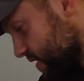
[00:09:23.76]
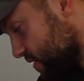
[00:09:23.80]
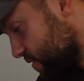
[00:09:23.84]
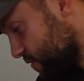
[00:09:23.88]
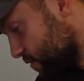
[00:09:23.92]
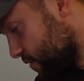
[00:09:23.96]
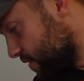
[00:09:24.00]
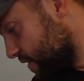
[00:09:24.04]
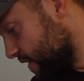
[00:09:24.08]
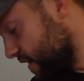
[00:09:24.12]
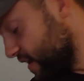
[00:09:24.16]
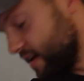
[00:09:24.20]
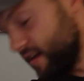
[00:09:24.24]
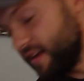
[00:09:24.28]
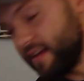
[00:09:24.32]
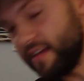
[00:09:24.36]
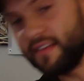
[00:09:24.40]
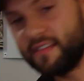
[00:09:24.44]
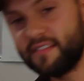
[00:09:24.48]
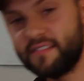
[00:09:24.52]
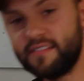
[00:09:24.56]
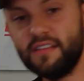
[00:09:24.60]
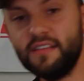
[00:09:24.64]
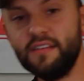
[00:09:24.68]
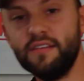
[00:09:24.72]
cool thing
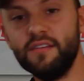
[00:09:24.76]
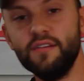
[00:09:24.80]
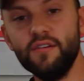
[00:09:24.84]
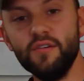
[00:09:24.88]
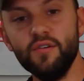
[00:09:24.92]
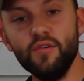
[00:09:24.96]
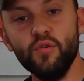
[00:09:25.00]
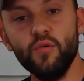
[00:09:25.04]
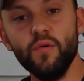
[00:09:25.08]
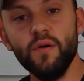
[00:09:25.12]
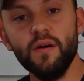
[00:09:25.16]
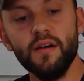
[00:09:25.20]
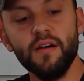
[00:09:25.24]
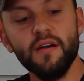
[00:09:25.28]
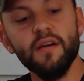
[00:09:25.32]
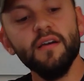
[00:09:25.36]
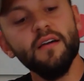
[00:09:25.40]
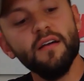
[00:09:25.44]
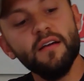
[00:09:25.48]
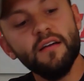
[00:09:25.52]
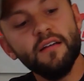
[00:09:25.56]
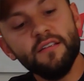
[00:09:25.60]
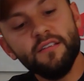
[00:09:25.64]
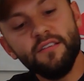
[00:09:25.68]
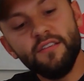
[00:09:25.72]
is the new
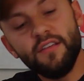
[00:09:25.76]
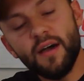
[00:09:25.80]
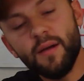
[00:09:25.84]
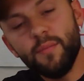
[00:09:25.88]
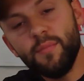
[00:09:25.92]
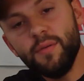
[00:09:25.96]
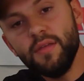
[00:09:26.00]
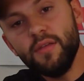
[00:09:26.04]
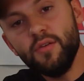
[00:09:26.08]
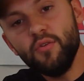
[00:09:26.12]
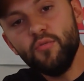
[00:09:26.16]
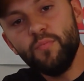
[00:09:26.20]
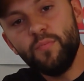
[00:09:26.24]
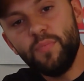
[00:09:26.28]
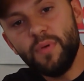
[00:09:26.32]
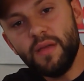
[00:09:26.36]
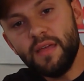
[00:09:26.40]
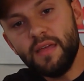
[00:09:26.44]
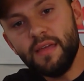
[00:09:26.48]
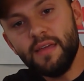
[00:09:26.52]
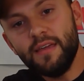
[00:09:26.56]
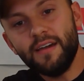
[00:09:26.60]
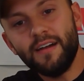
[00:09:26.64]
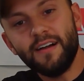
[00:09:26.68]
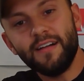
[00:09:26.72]

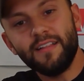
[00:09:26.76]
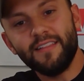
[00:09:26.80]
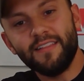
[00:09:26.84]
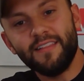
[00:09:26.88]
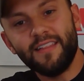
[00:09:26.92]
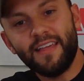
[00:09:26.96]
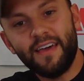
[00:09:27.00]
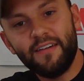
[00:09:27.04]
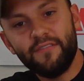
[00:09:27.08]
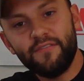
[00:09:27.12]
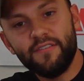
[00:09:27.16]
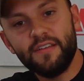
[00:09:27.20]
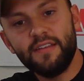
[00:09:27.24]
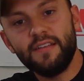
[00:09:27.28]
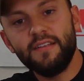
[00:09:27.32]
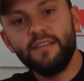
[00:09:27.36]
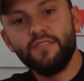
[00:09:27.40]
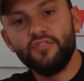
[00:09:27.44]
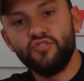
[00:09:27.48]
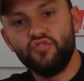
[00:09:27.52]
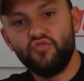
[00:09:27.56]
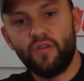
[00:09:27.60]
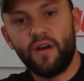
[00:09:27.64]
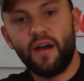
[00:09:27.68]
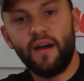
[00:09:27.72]
WB11
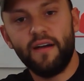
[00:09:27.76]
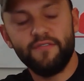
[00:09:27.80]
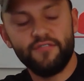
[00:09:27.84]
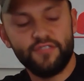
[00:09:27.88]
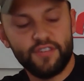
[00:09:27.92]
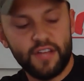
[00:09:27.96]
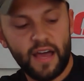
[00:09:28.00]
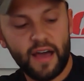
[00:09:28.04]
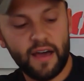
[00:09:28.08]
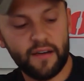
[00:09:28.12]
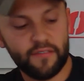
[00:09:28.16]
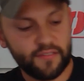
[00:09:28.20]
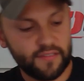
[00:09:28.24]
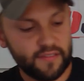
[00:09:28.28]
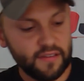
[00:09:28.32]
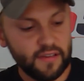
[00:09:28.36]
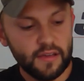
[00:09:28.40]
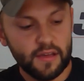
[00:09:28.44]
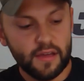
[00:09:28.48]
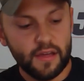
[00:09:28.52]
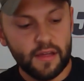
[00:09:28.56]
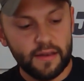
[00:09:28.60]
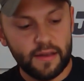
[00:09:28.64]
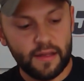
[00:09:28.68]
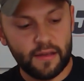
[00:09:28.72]
drive shafts.
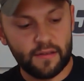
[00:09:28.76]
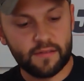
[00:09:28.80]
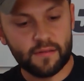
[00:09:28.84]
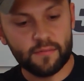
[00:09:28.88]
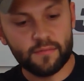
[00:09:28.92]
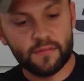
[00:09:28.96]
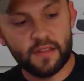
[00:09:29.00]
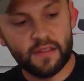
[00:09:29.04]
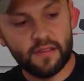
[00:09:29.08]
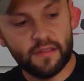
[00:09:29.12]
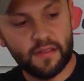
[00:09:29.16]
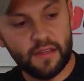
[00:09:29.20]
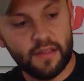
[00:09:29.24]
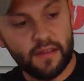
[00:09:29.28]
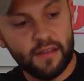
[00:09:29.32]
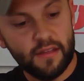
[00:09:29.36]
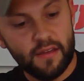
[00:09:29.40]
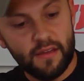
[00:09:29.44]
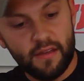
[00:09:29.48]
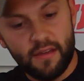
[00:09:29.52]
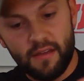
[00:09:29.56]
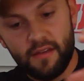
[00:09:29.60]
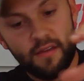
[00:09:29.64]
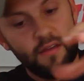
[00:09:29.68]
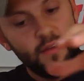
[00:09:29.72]
Now something that
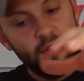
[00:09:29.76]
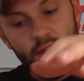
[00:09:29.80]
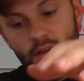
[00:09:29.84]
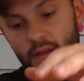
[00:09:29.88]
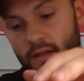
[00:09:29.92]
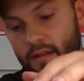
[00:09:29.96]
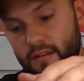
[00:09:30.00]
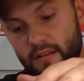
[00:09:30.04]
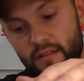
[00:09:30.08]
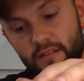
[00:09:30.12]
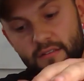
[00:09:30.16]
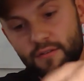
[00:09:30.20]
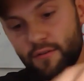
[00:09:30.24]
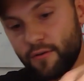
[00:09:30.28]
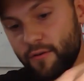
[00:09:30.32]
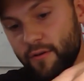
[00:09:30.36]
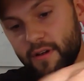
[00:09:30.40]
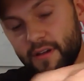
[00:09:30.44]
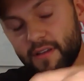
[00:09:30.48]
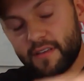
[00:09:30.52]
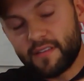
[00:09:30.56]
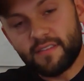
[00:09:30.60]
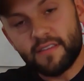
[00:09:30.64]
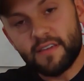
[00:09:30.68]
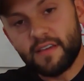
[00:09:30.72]

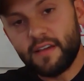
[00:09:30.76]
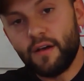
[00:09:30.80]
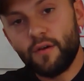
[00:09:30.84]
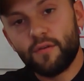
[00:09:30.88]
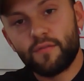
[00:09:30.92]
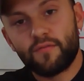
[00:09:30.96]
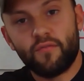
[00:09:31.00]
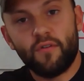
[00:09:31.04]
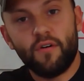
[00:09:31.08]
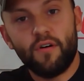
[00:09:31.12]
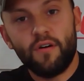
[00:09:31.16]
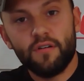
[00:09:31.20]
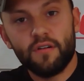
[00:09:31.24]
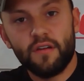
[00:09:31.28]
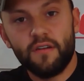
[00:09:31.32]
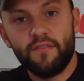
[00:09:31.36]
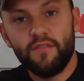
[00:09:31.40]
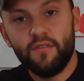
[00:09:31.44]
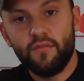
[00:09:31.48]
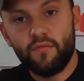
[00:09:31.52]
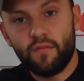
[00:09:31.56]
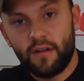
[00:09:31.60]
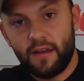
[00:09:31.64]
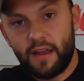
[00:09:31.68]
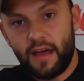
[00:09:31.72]
notoriously goes wrong if
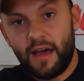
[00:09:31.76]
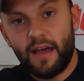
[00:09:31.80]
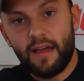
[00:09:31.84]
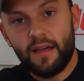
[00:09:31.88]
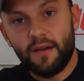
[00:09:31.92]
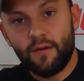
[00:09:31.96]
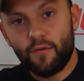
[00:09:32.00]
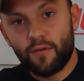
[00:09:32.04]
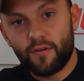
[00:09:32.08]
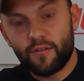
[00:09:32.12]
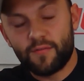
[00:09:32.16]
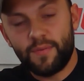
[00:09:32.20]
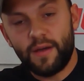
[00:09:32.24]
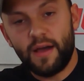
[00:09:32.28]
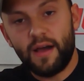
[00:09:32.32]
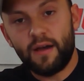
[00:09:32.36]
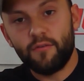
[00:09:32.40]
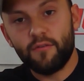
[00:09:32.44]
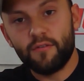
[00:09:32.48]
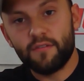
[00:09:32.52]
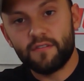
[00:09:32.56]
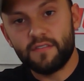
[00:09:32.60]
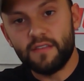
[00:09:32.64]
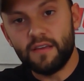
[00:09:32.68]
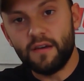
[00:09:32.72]
you run high horsepower
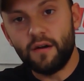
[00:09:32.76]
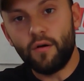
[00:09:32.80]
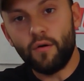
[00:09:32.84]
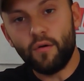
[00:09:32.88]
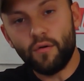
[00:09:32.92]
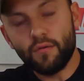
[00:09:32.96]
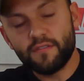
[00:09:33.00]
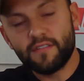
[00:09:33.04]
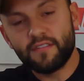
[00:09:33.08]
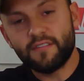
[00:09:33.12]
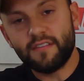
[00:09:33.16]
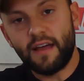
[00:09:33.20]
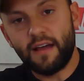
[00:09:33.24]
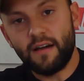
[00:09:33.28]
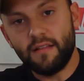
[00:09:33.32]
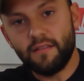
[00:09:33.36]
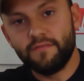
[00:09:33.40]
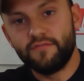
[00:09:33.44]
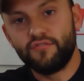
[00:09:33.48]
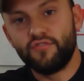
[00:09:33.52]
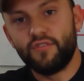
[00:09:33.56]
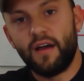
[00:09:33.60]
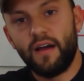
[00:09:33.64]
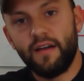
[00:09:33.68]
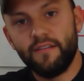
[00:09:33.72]
is the old style of
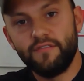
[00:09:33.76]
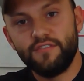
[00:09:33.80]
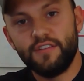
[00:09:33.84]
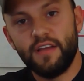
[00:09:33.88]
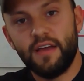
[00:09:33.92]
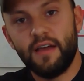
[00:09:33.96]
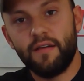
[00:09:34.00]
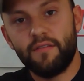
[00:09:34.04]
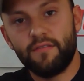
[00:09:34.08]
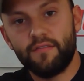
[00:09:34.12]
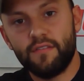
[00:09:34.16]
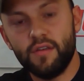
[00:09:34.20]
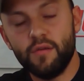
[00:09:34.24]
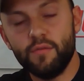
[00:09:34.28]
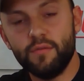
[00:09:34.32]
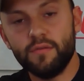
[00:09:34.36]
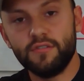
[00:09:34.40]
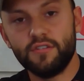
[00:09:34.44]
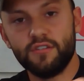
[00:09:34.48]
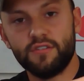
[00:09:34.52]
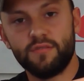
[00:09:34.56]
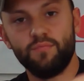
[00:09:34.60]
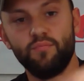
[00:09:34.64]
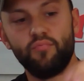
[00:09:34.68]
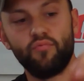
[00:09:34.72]
drive shafts. You would
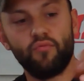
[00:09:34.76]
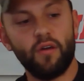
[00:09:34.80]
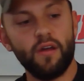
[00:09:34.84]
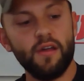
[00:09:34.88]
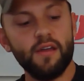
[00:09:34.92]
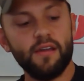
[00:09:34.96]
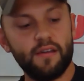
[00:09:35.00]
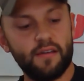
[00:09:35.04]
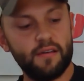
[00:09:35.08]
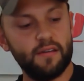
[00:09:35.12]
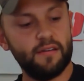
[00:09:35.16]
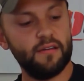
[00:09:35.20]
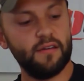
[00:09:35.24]
just brake